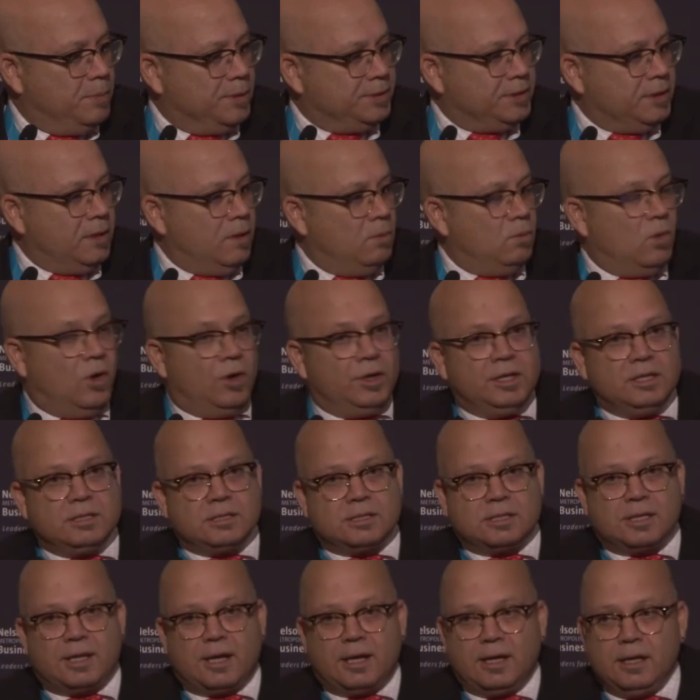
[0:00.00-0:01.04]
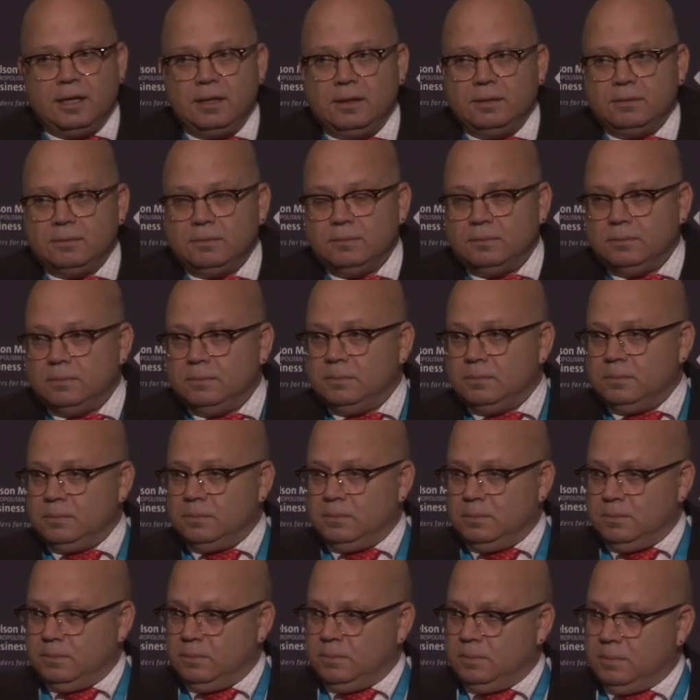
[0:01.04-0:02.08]
But there are warnings that
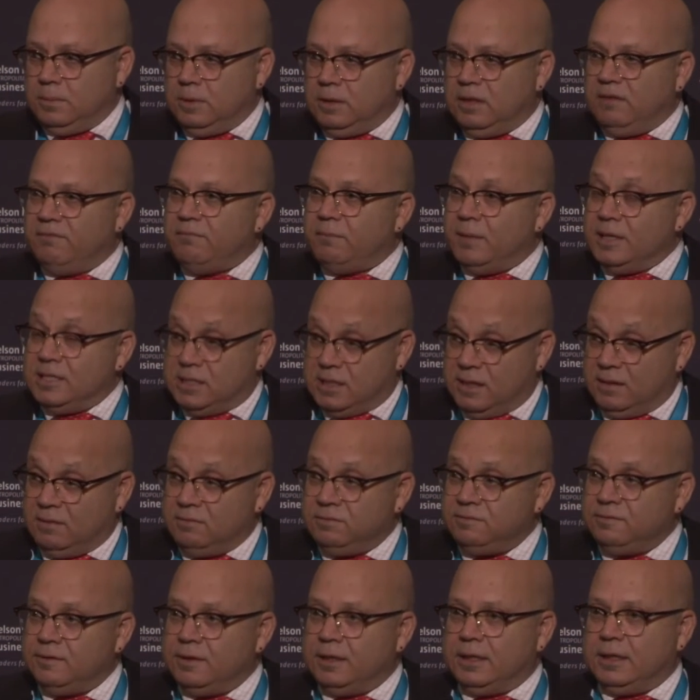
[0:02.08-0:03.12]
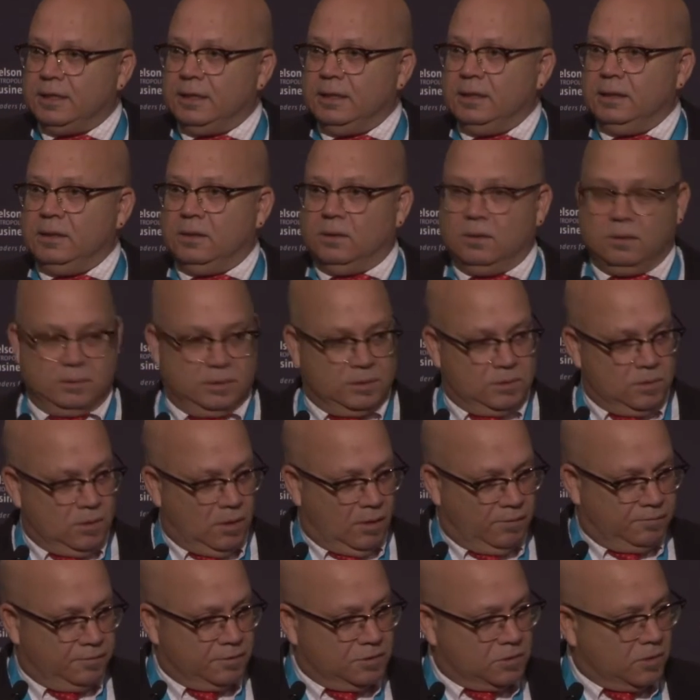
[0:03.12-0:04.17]
I give myself, and I
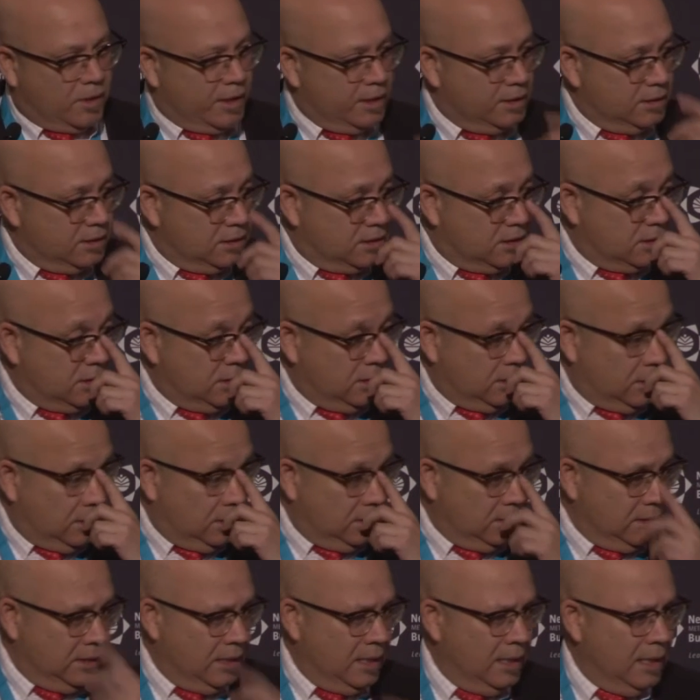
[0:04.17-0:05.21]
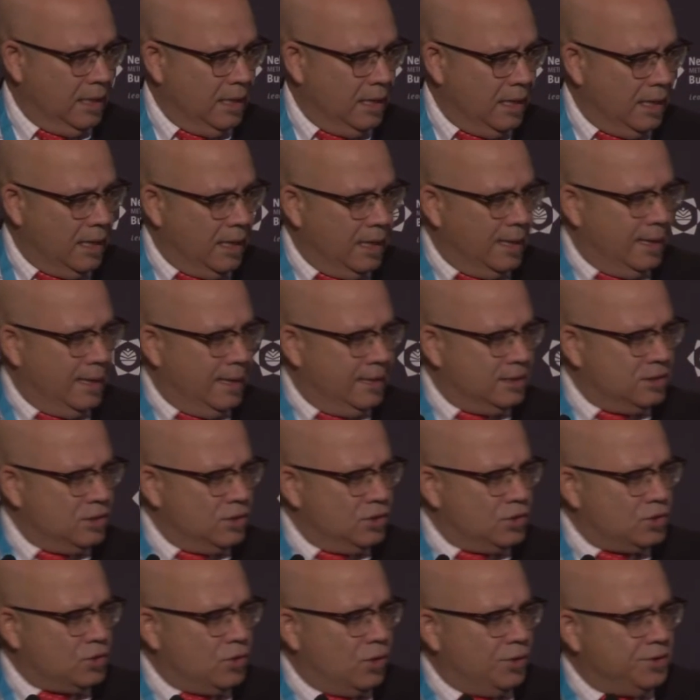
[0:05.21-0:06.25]
often try to instill, is
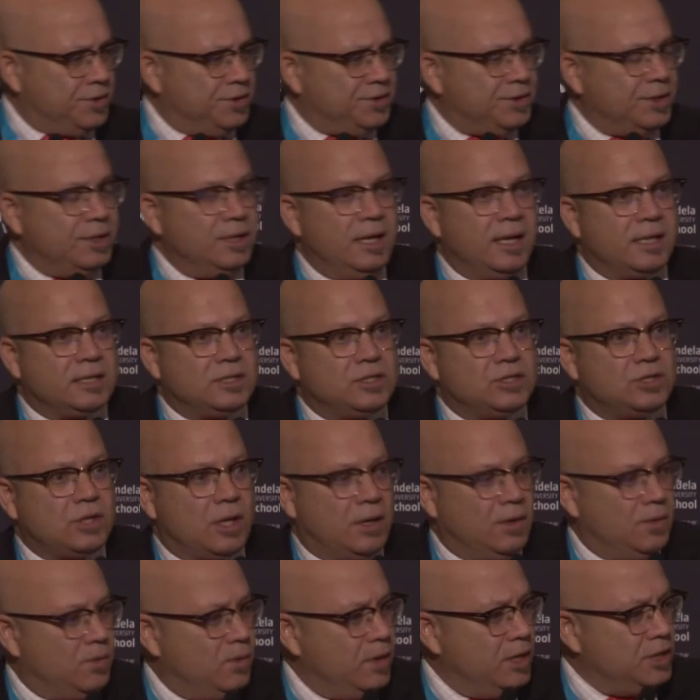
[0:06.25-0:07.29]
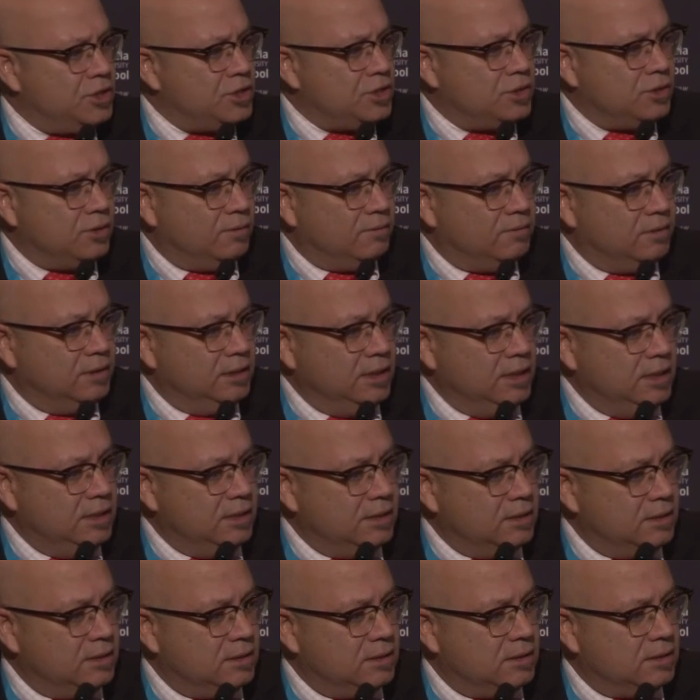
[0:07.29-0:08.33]
ensure that the next generation of
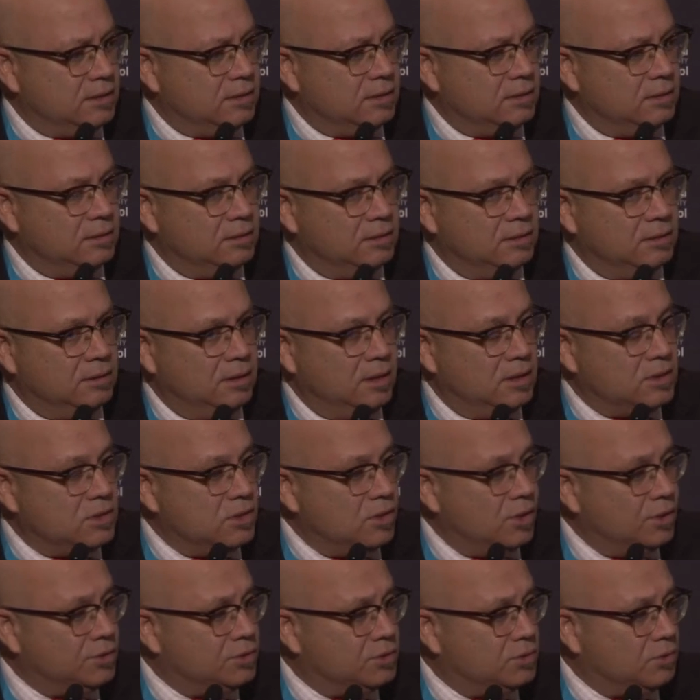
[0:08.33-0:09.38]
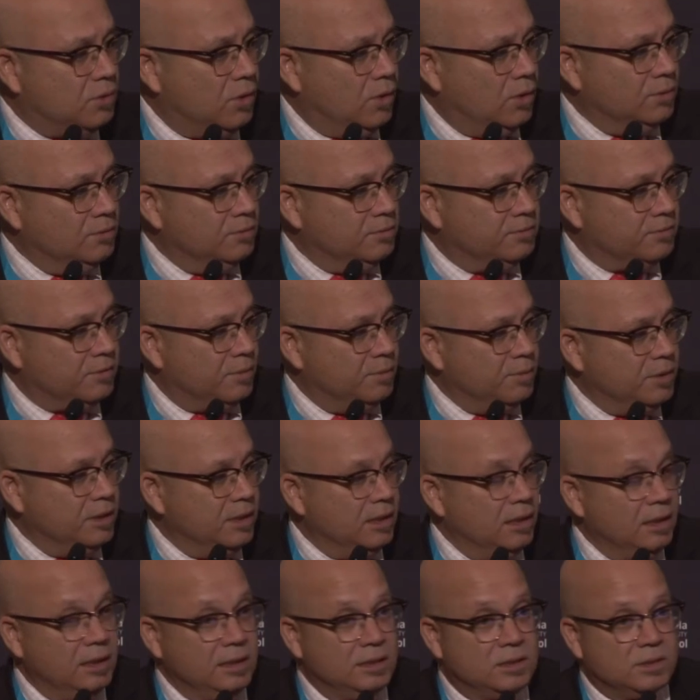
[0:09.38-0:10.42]
leaders is not drawn from
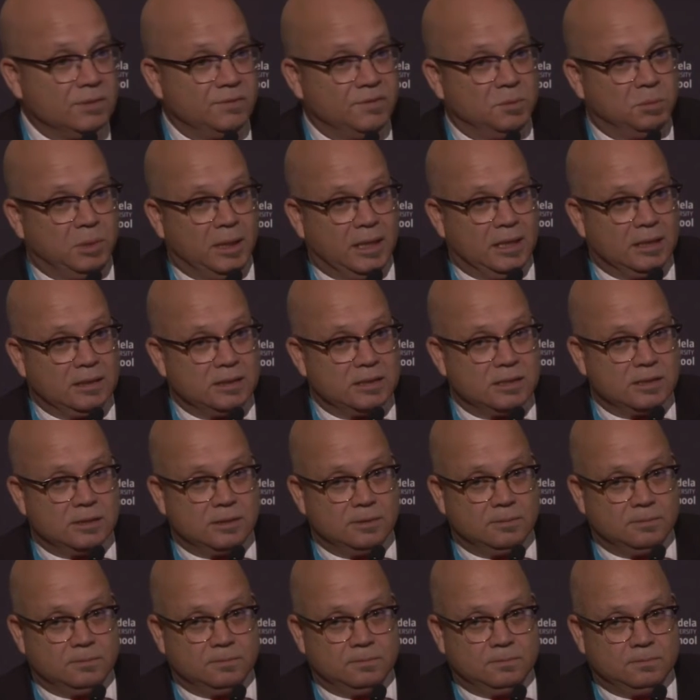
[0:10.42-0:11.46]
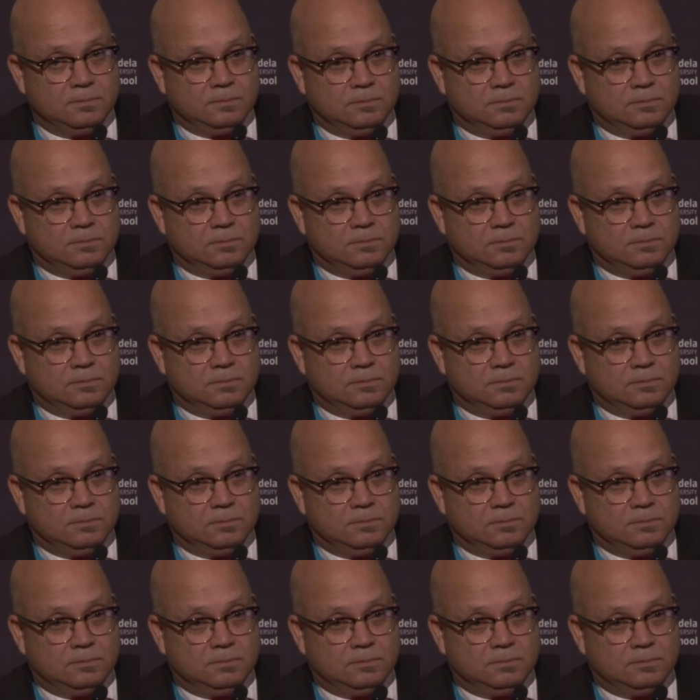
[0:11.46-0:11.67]
the elites of the past.